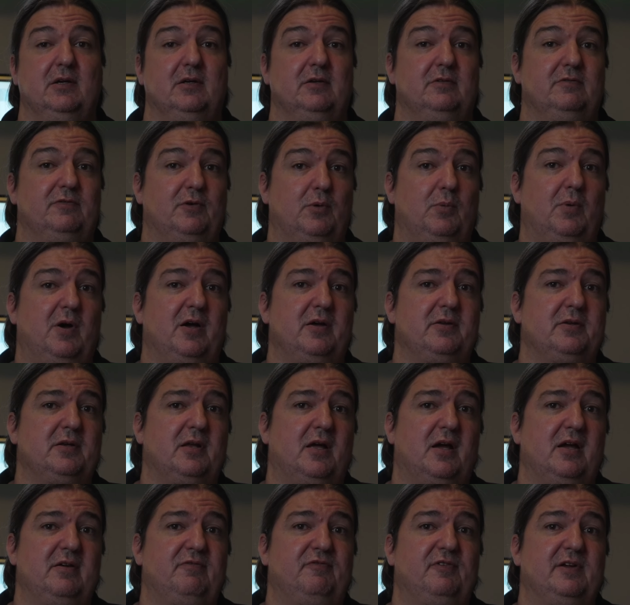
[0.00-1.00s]
For
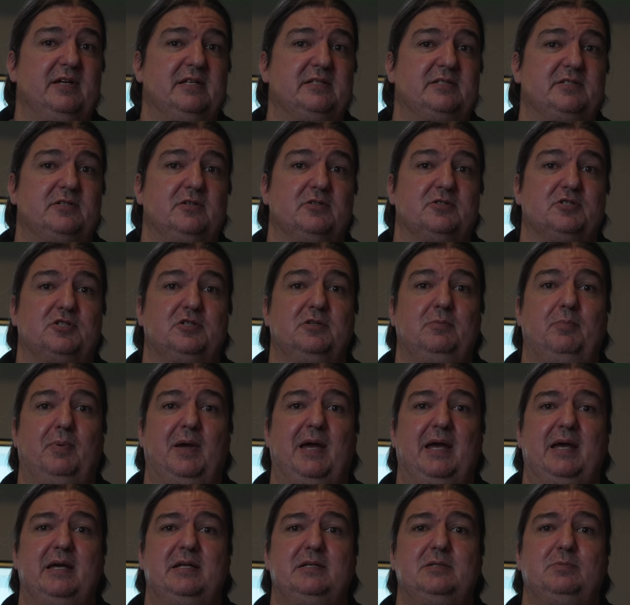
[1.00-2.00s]
wildlife, it's not too
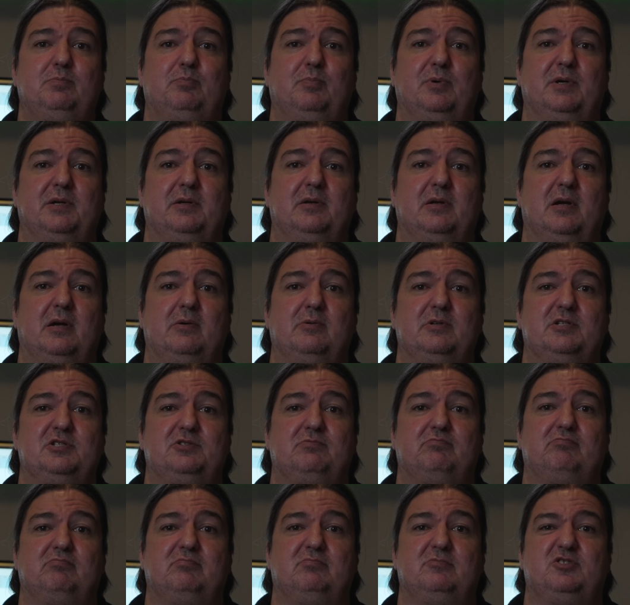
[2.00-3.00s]
bad, but I would
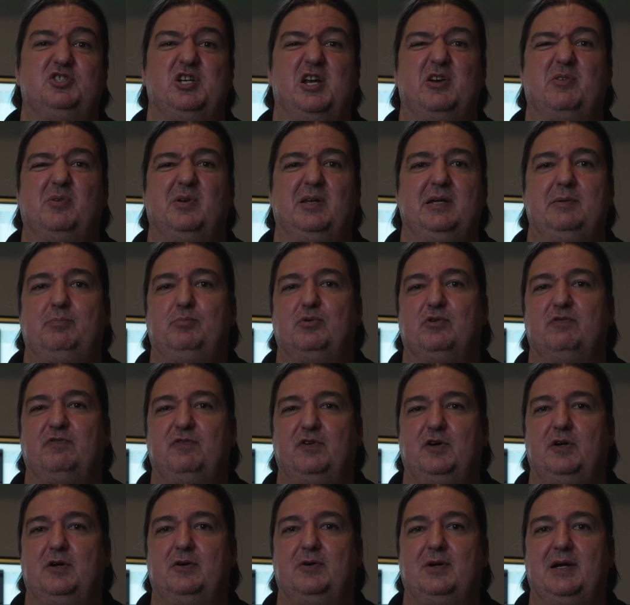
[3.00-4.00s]
generally
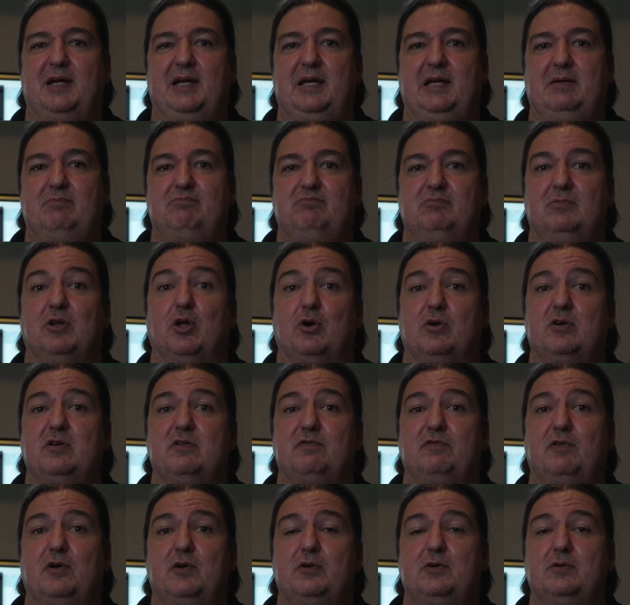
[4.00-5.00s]
prefer a longer
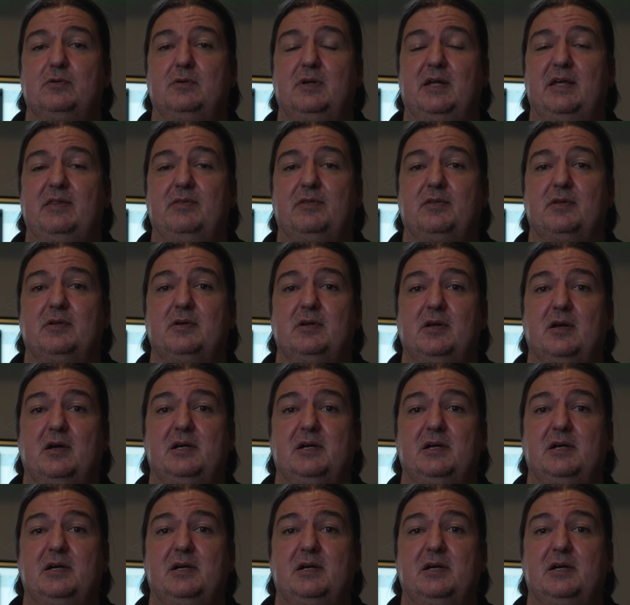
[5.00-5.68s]
focal length.